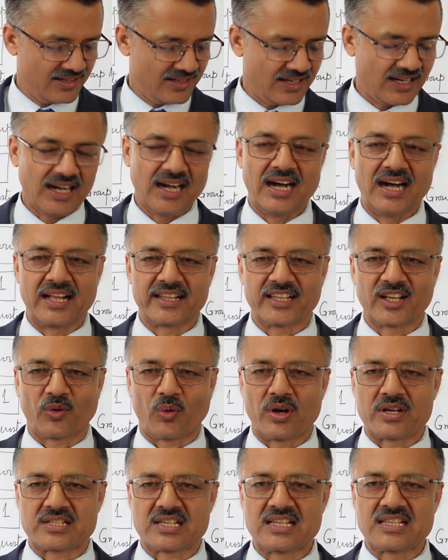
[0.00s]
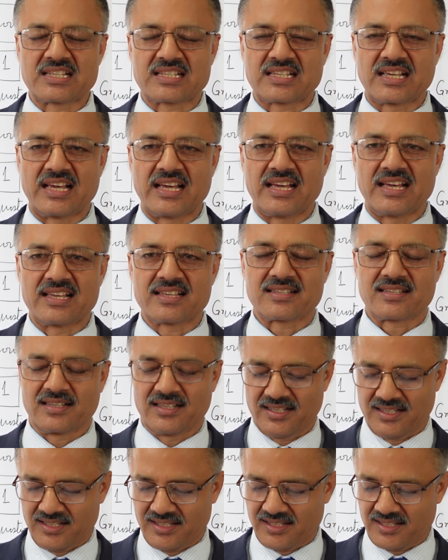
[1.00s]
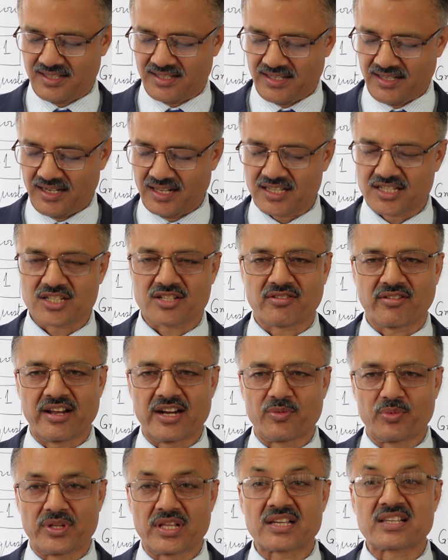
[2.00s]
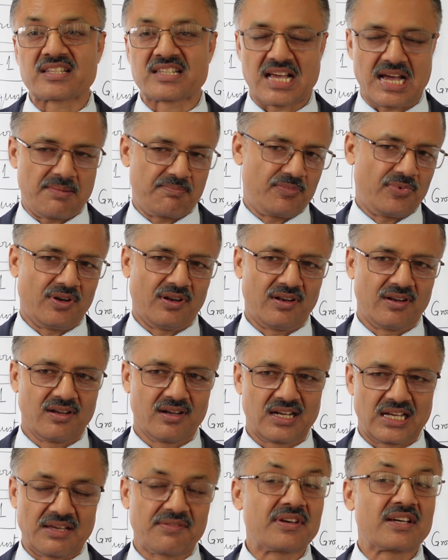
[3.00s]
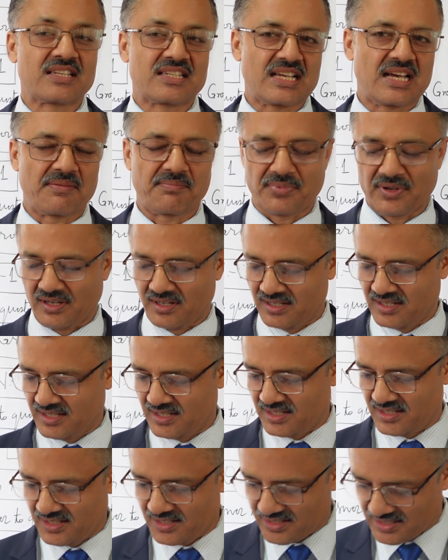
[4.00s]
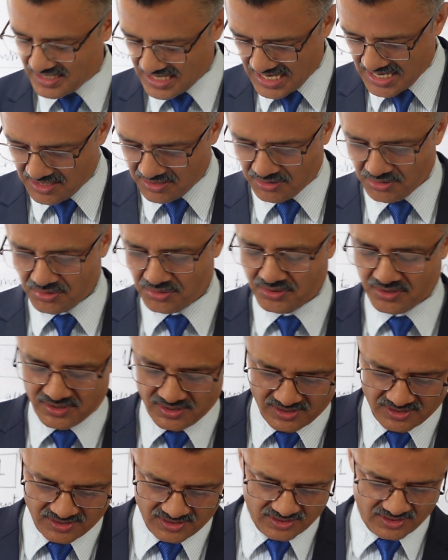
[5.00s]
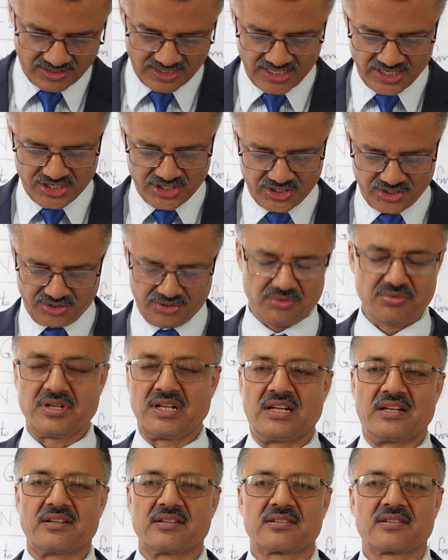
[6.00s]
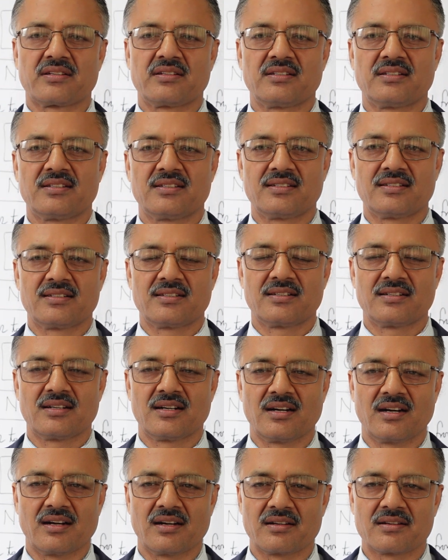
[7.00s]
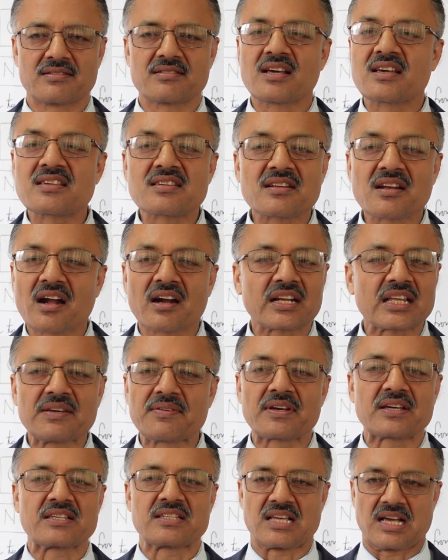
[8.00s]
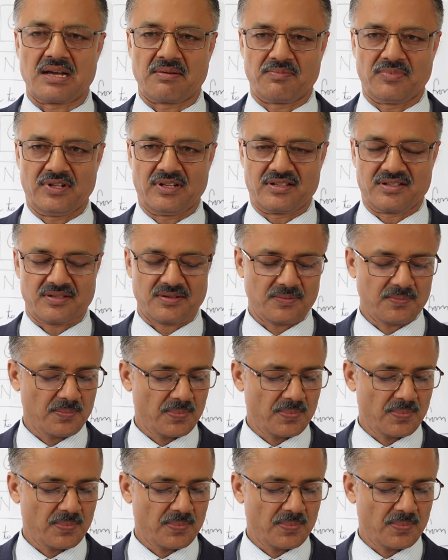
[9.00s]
And the question says, illustrate with example. Give example. Now, the student does not give examples.